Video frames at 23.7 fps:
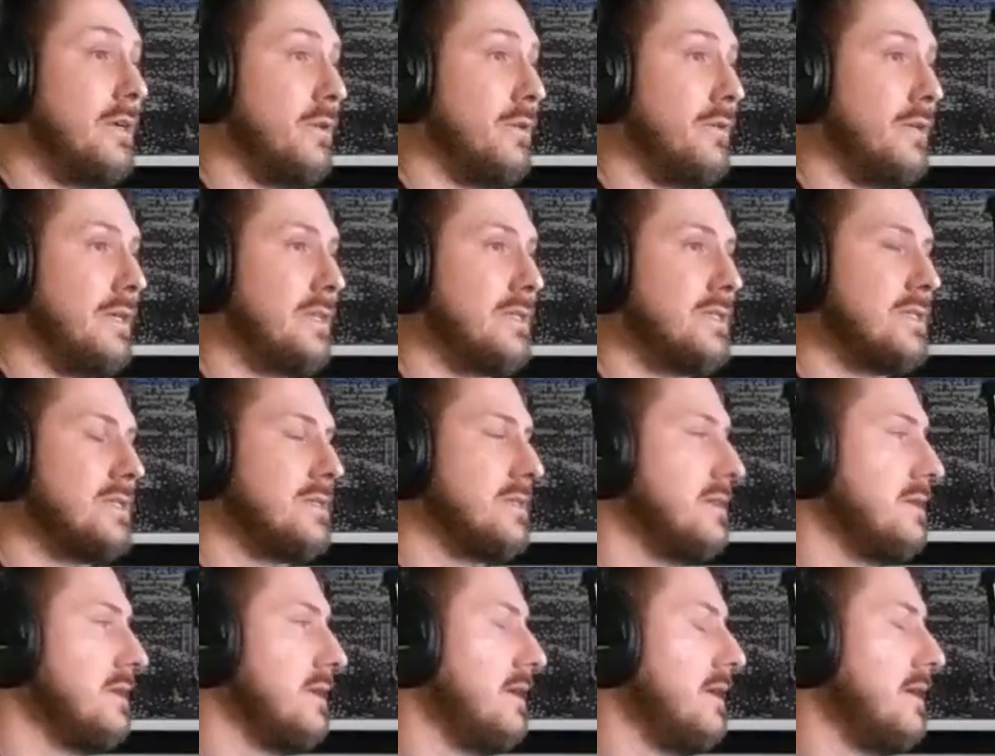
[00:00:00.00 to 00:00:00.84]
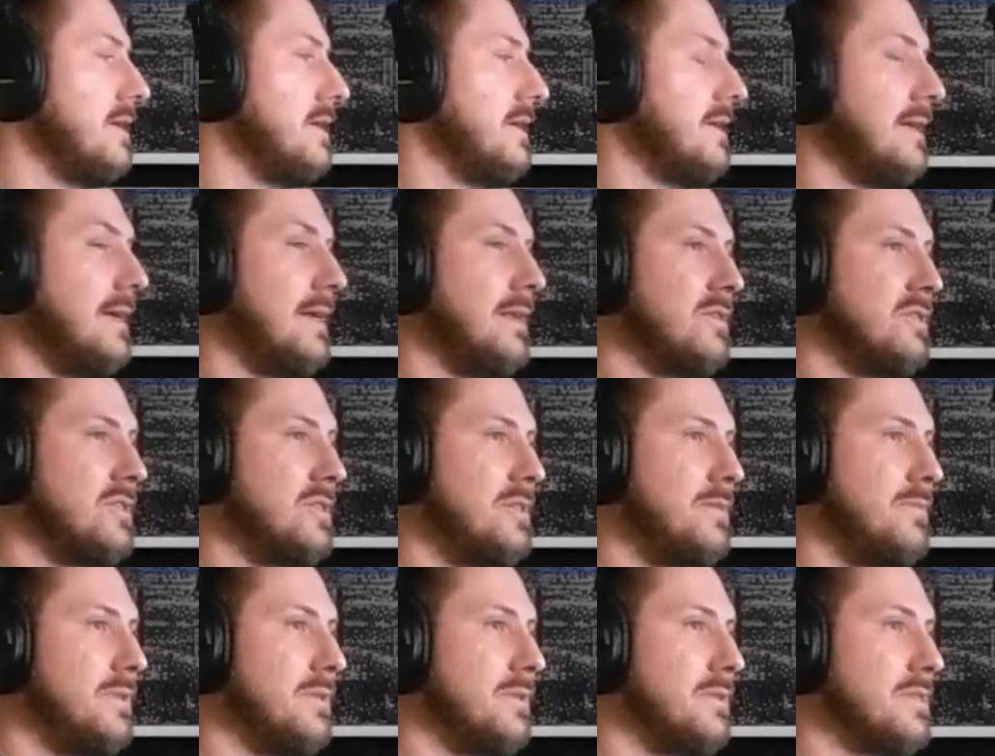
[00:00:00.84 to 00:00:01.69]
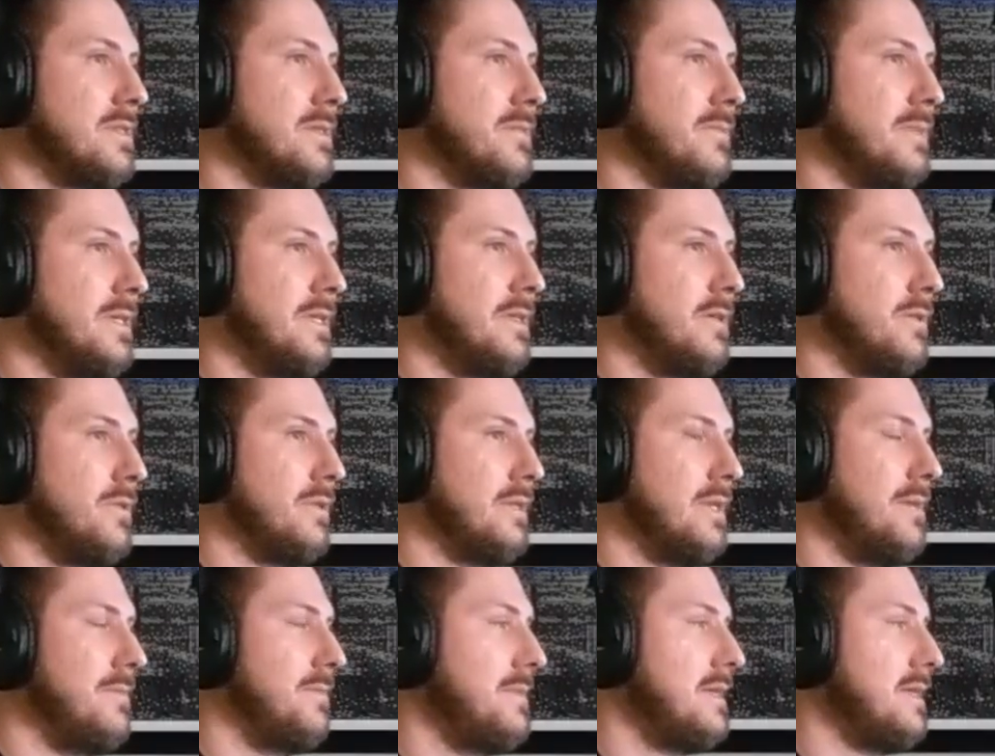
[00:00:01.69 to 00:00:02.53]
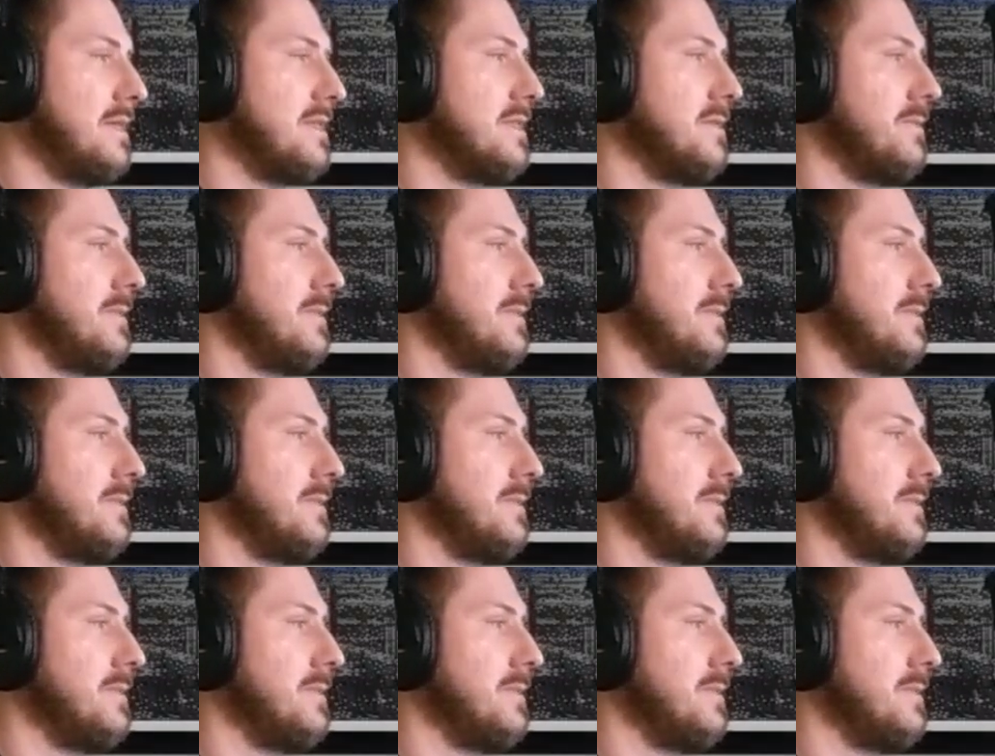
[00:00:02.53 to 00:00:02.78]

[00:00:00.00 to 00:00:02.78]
I know that's an odd analogy, but some might know what that means.